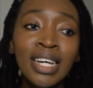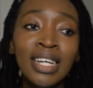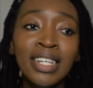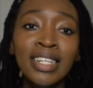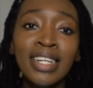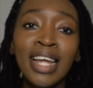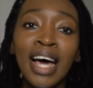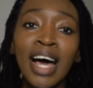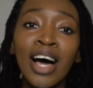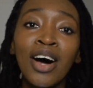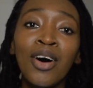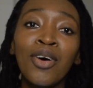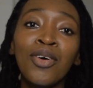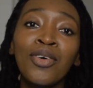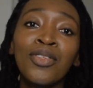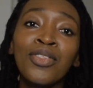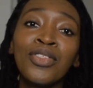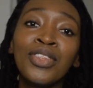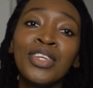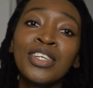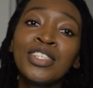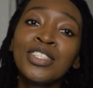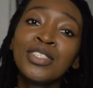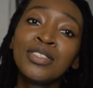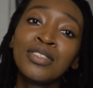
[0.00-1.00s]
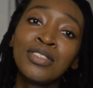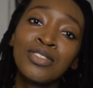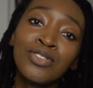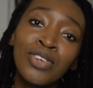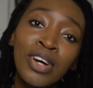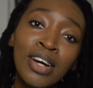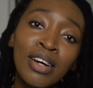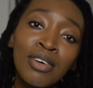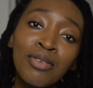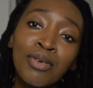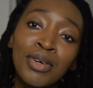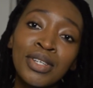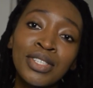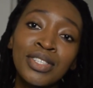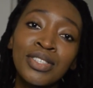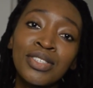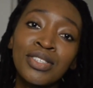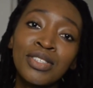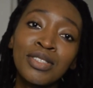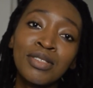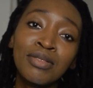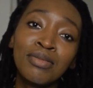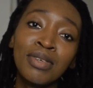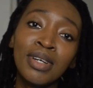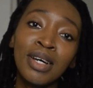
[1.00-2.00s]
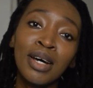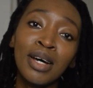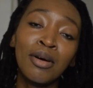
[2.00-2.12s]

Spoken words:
Now, this drug was